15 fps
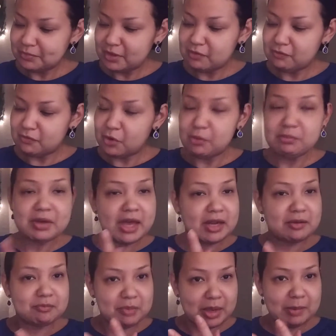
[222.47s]
kind
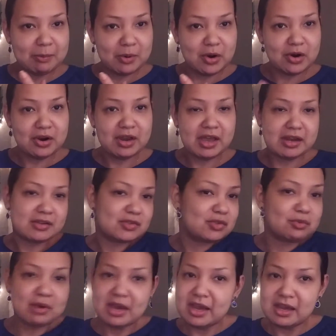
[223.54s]
of paper, and it's
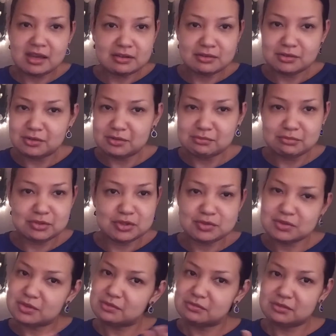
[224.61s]
great. You can
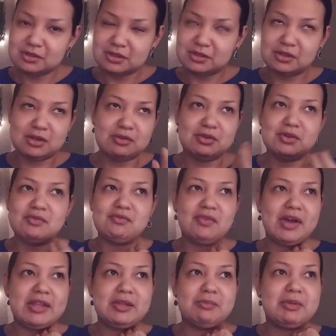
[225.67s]
use it, you can
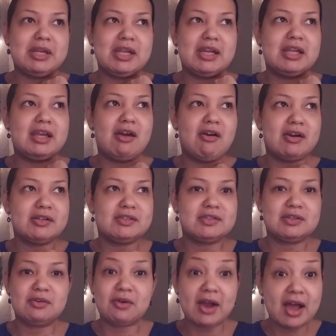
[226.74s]
find them in any arts
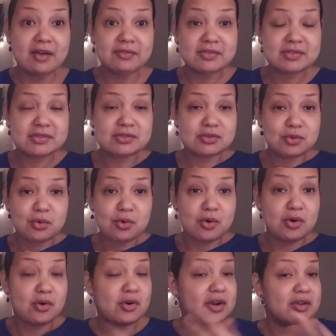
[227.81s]
and crafts
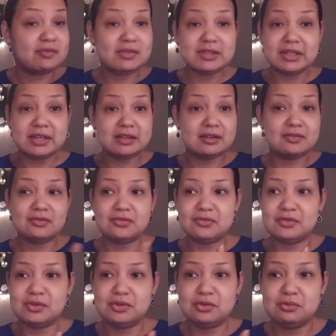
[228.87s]
store, or even like if
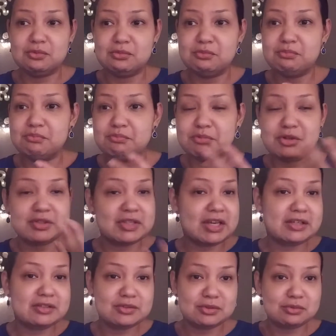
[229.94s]
you
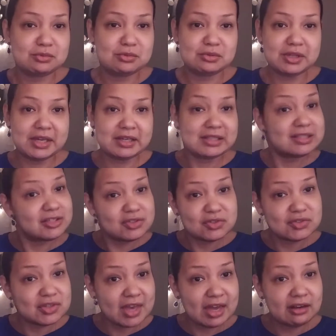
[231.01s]
pertain to like a
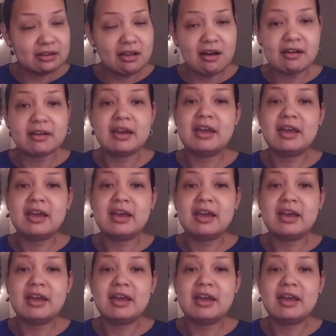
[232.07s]
teacher's catalog.